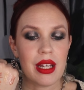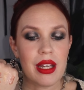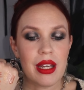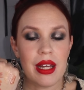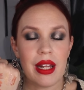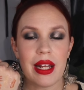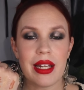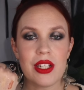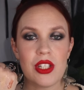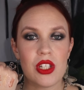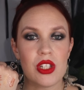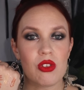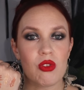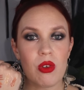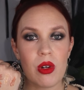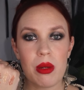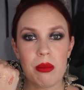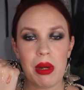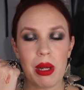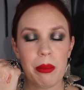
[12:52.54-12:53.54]
And I could just
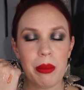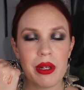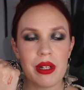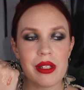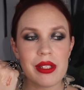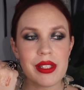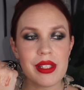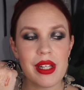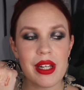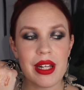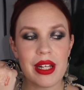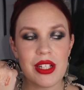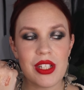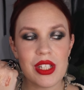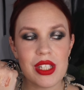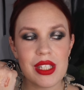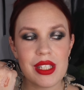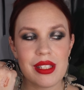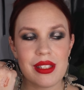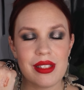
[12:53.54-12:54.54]
throw it in my purse and I
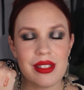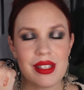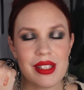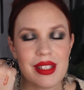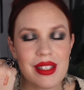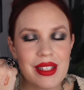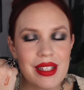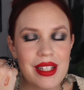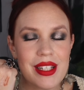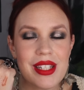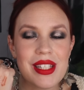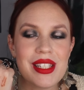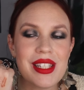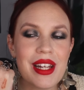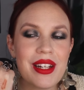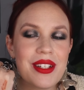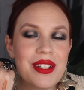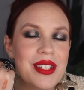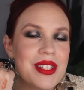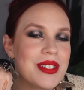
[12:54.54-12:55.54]
just, I just,
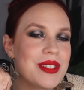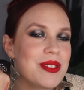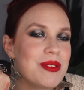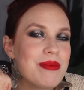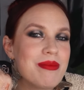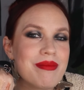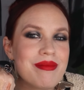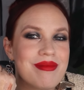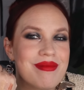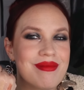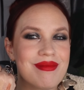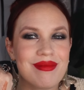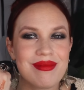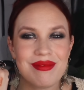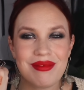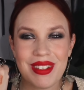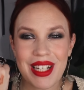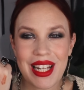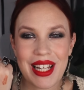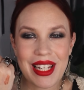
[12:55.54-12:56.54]
I don't know.
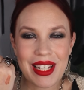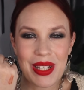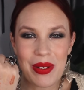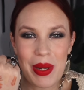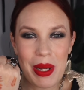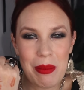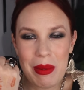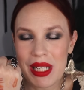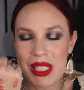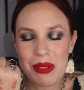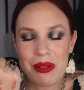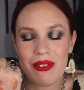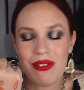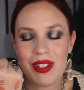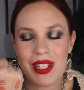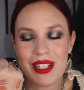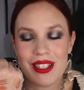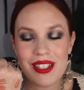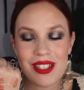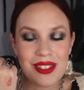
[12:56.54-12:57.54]
I like the way it makes me
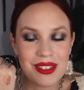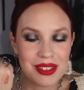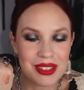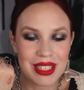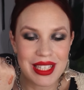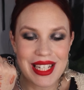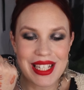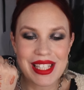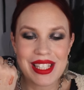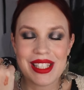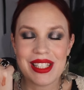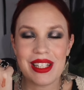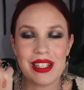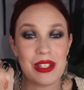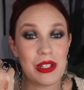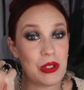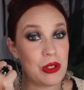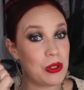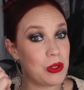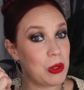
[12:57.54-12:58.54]
feel. It's,
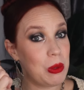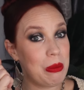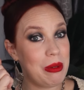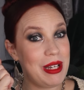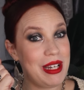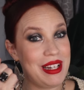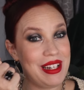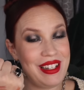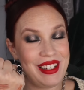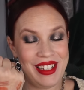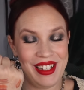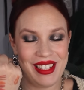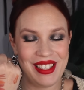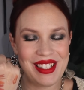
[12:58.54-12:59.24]
it's stupid,